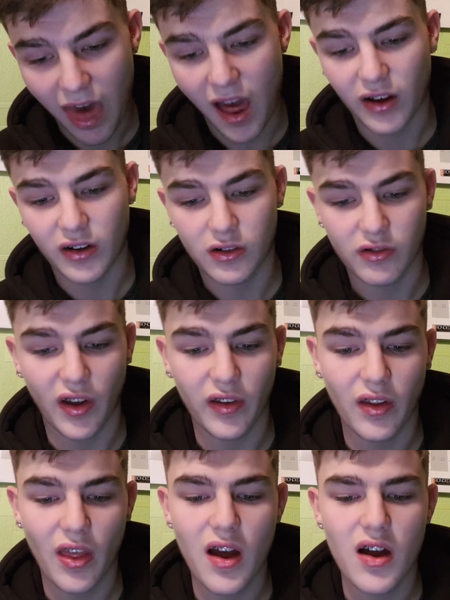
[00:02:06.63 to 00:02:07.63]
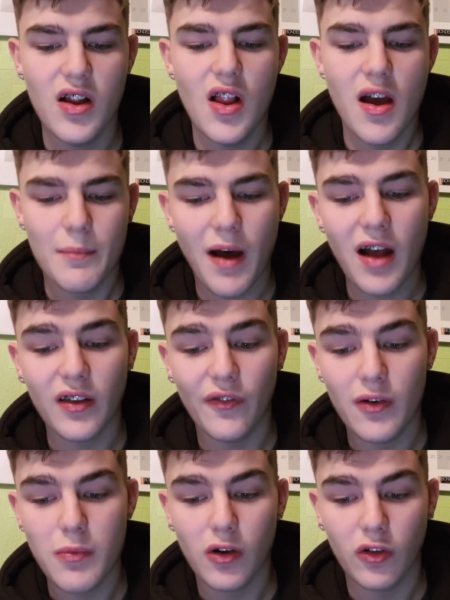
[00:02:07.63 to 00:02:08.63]
I can agree to that. Barnsley
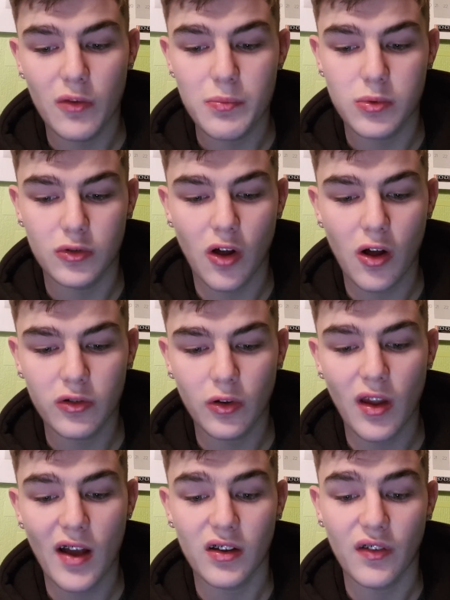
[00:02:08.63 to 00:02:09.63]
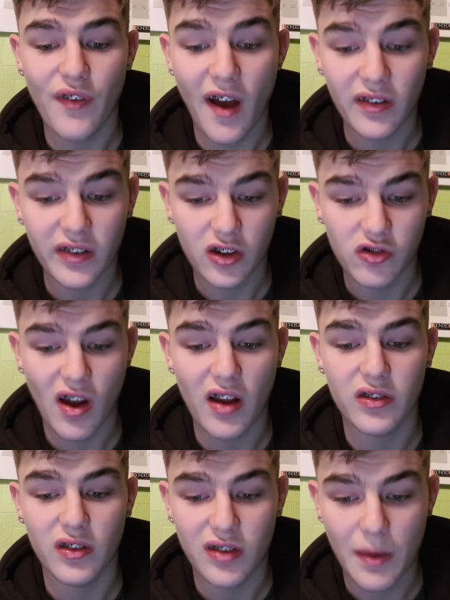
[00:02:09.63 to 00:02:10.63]
Football Club would also like to finally
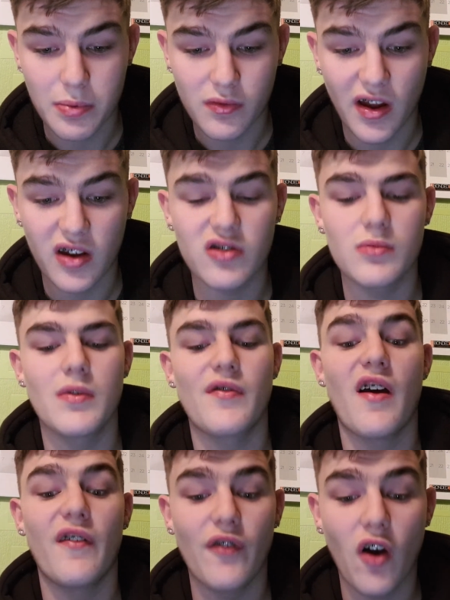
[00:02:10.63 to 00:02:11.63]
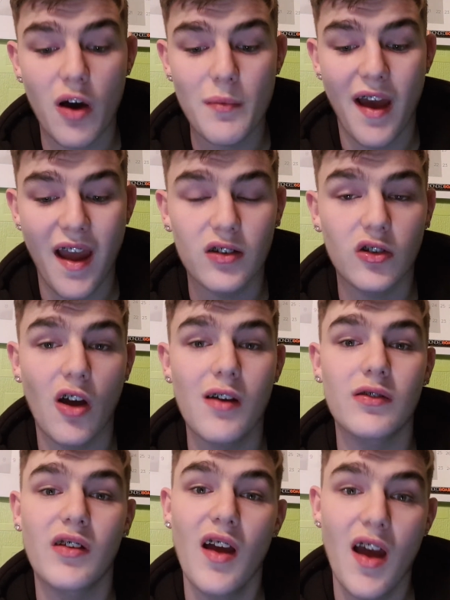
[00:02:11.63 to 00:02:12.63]
address the separation with our former head
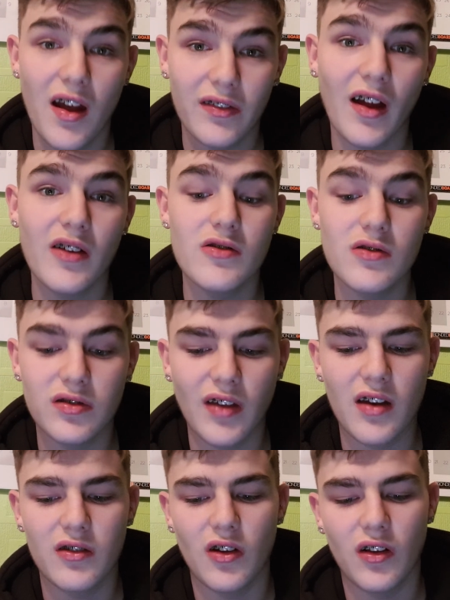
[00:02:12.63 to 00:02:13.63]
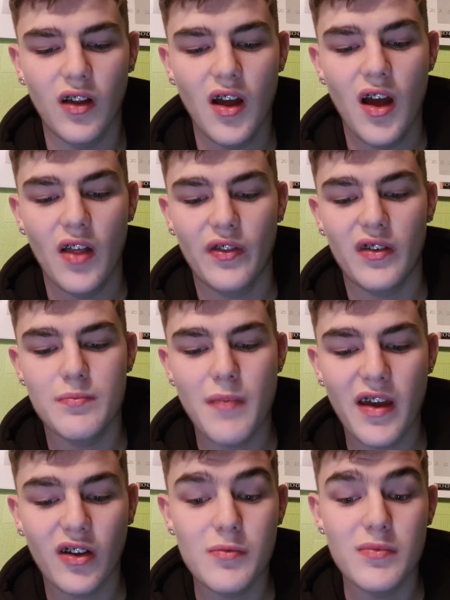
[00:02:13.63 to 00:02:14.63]
coach, Daniel Stendel. This
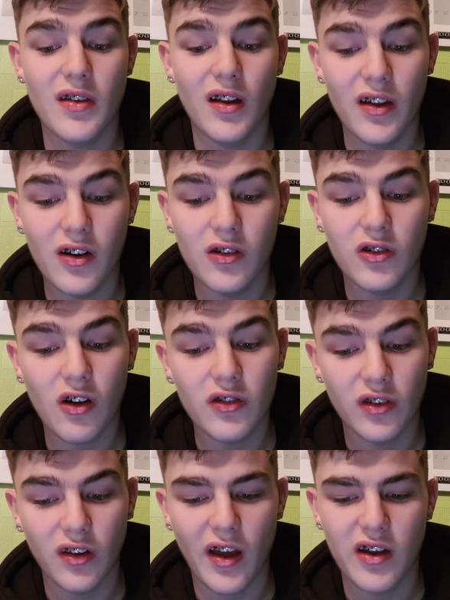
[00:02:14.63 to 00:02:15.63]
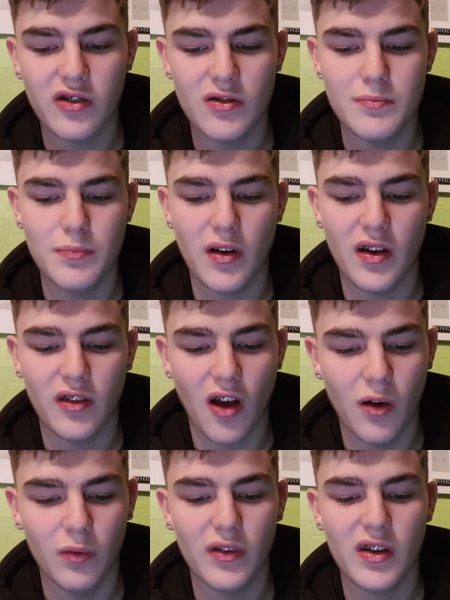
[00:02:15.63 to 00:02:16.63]
may come as a little consolation, but it's
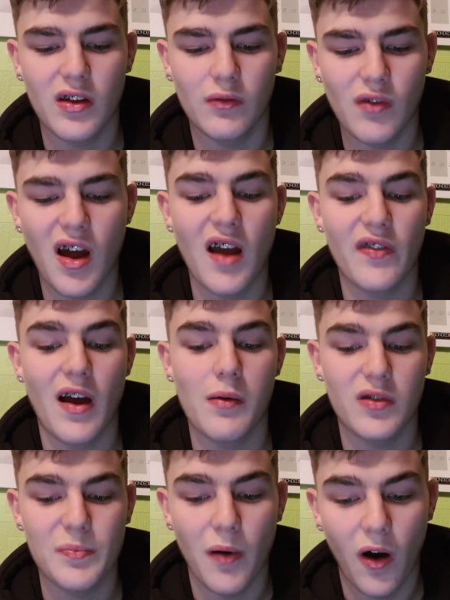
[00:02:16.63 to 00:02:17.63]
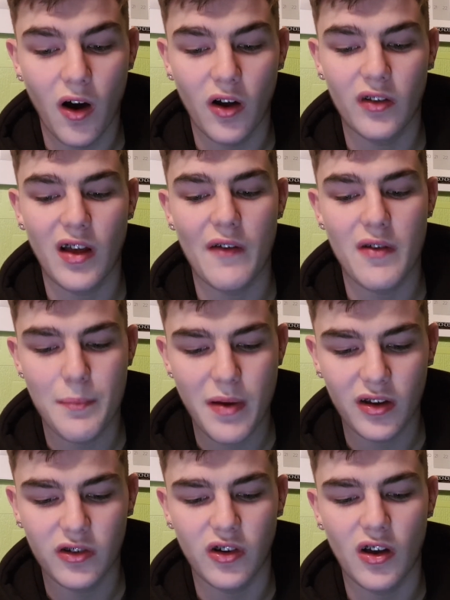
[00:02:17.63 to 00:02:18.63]
only right that our supporters have a
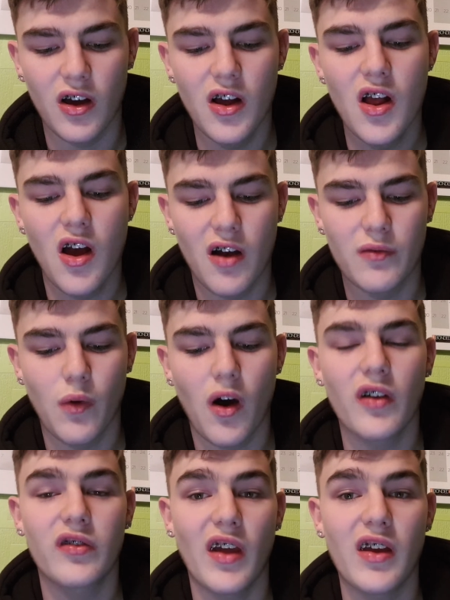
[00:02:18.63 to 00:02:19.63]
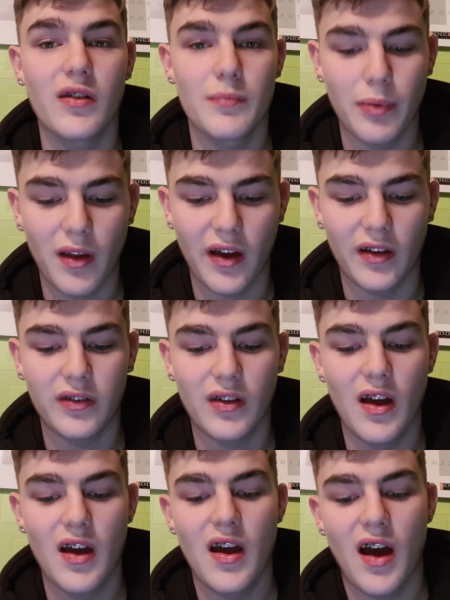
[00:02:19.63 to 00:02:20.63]
picture of what has taken place
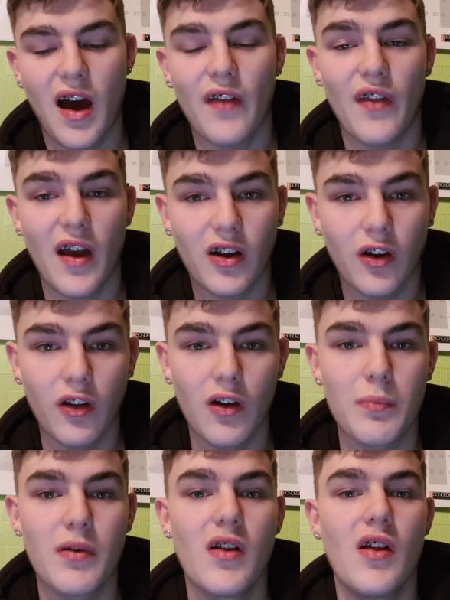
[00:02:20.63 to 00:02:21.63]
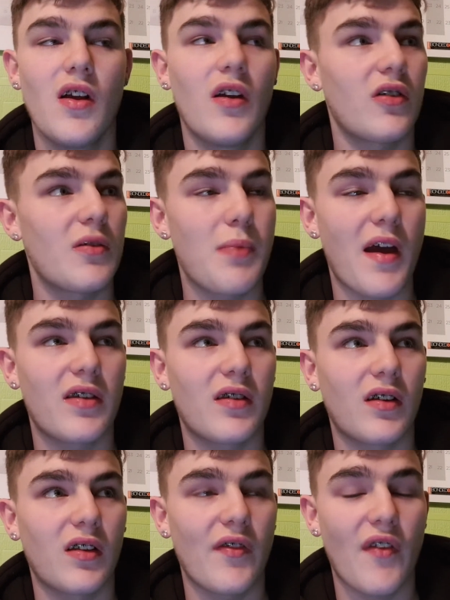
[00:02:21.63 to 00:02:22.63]
at their club. So
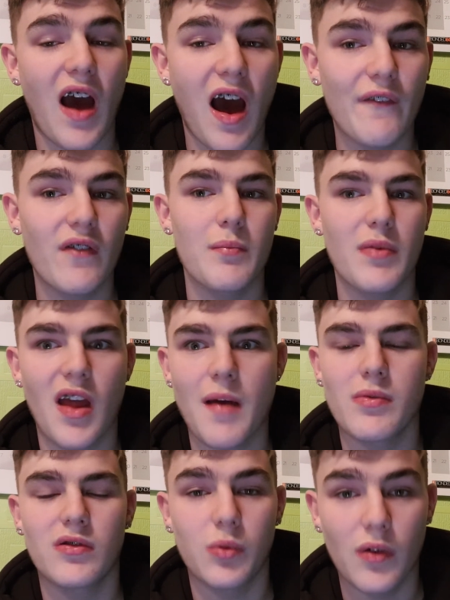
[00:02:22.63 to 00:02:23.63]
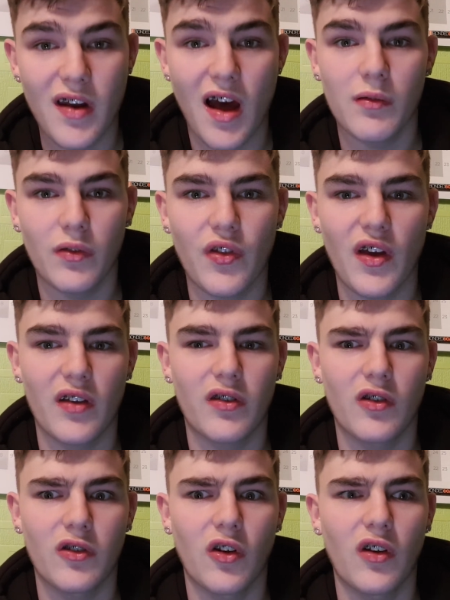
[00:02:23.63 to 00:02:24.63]
basically, they haven't been able to announce this
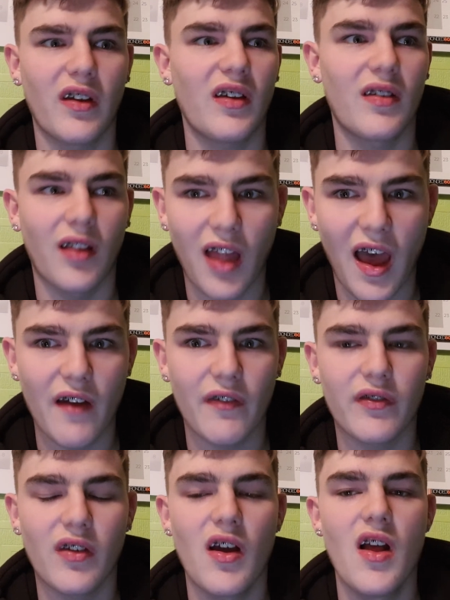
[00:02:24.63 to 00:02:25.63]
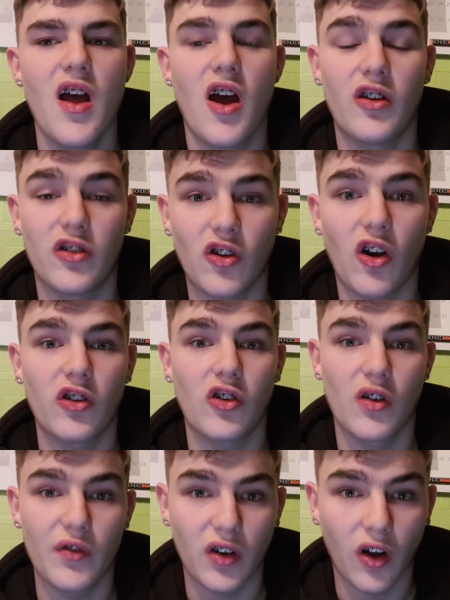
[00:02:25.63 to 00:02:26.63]
until he's left and joined
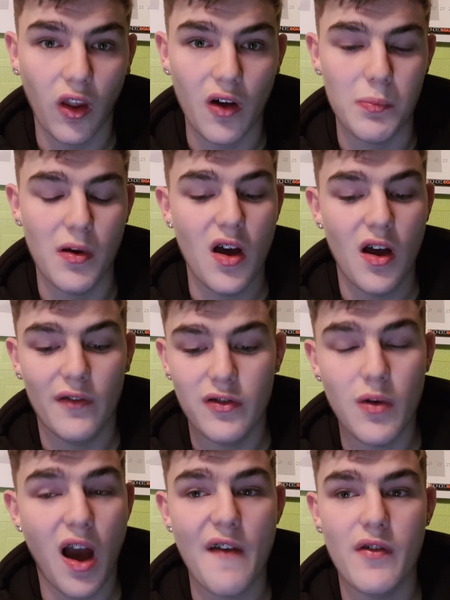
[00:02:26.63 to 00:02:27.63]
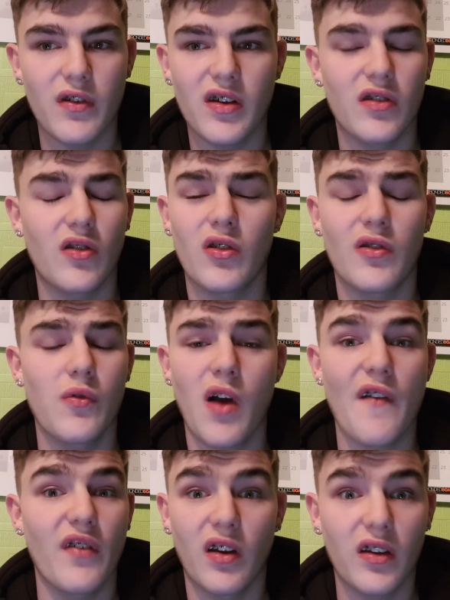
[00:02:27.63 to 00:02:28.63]
another club. For whatever reasons, for
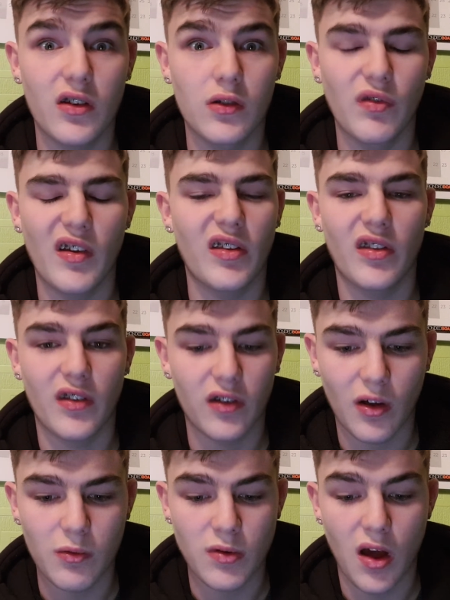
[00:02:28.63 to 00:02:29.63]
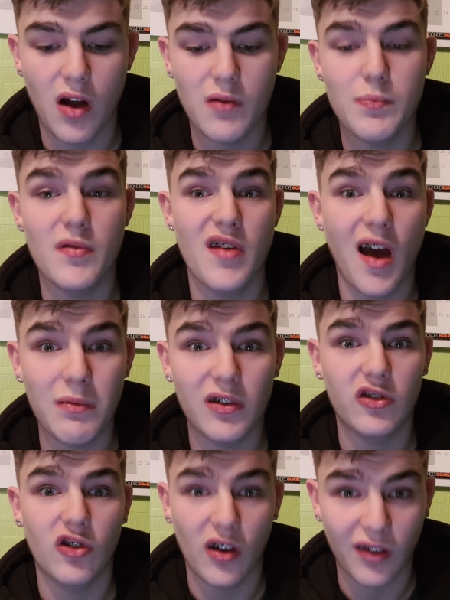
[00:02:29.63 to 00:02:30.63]
whatever legal reasons, I don't know. But now
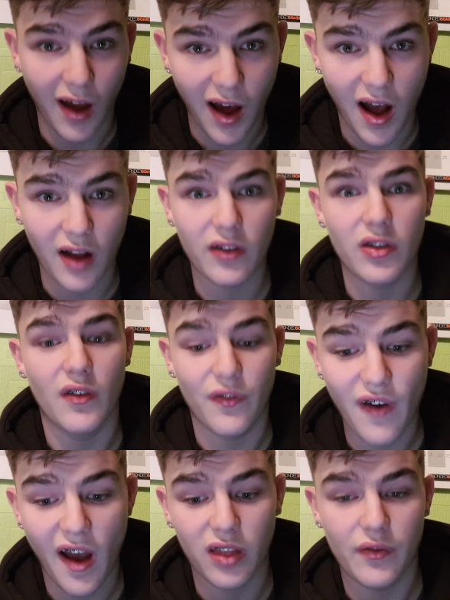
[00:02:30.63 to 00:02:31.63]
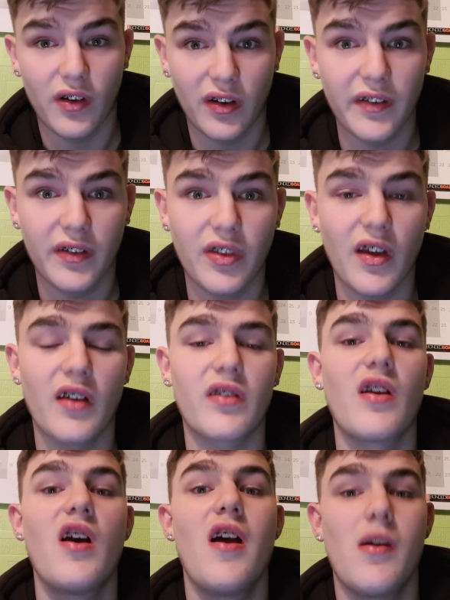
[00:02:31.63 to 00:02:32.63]
he's joined Hearts, they'll finally release this
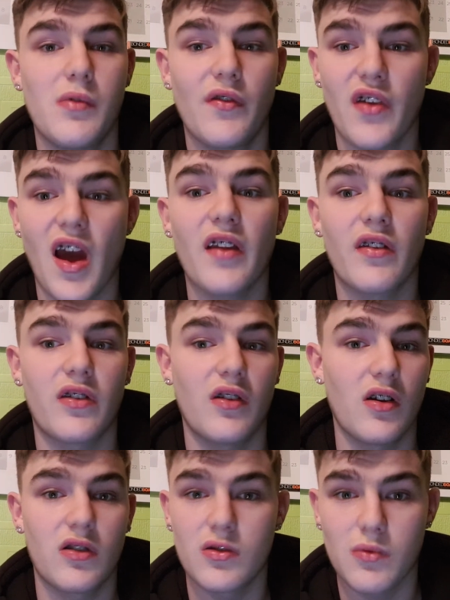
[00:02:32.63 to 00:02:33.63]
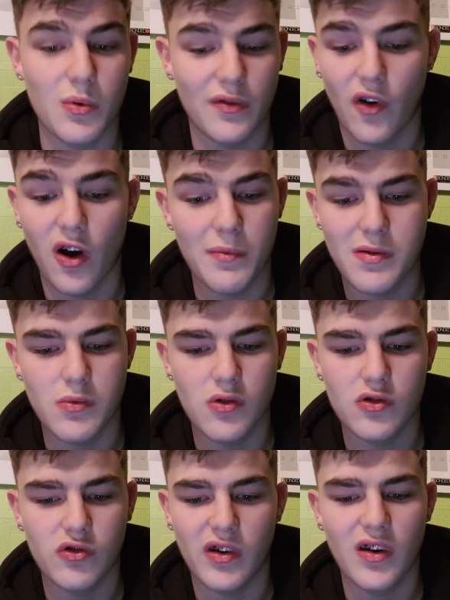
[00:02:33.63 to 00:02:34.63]
with the answer to what we've all been
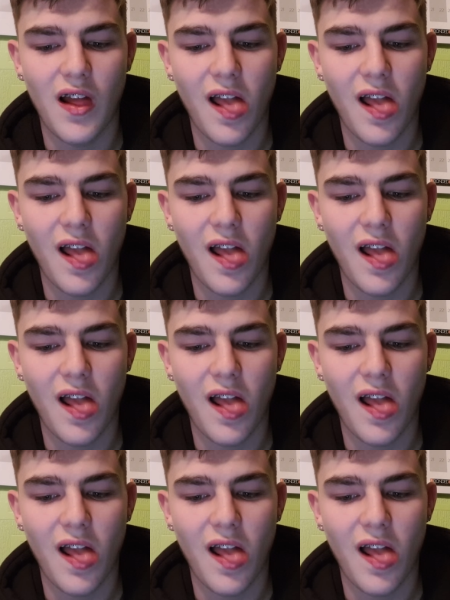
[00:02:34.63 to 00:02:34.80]
wondering.